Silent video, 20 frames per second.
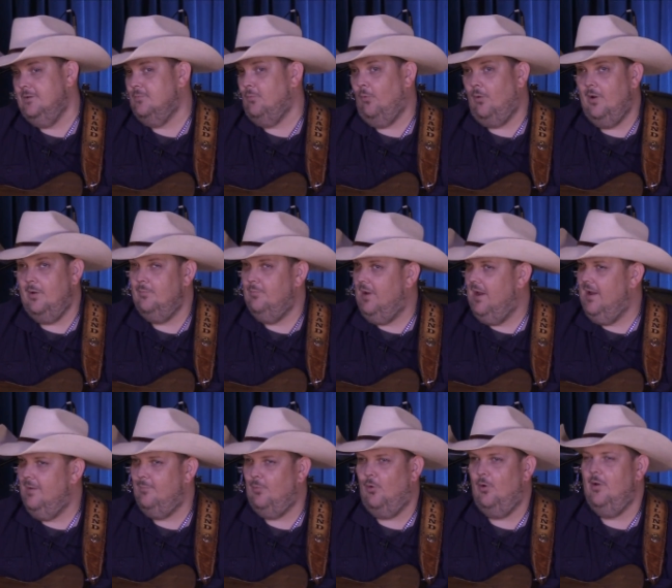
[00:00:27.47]
is one
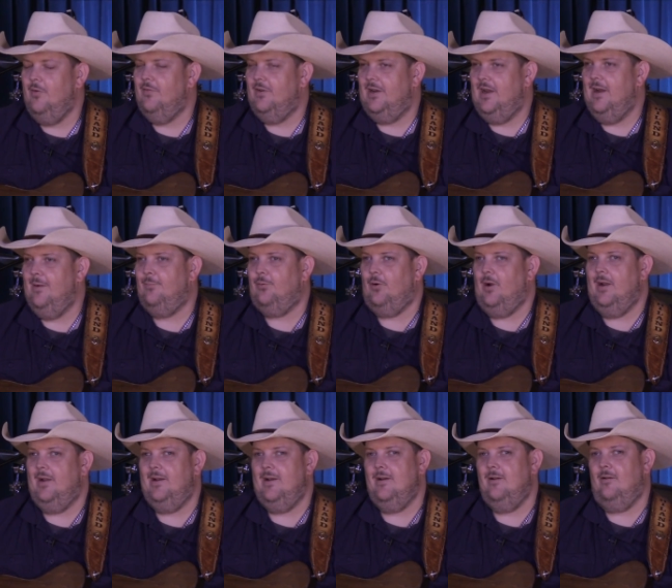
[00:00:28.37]
bad boy of an amp
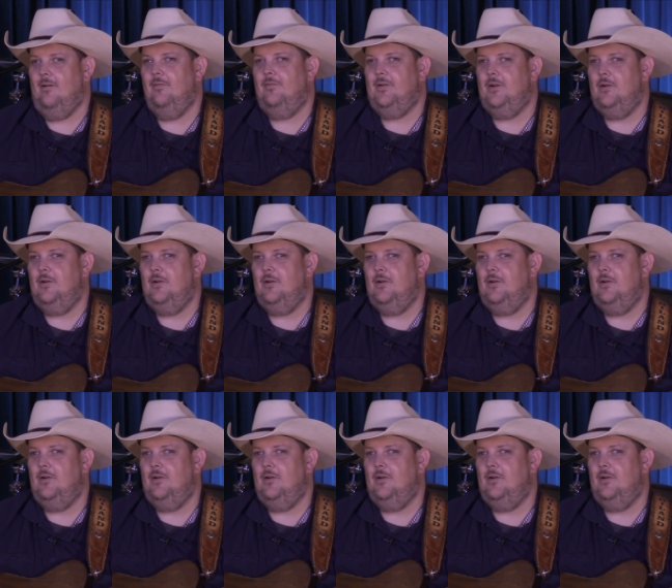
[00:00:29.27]
right here. If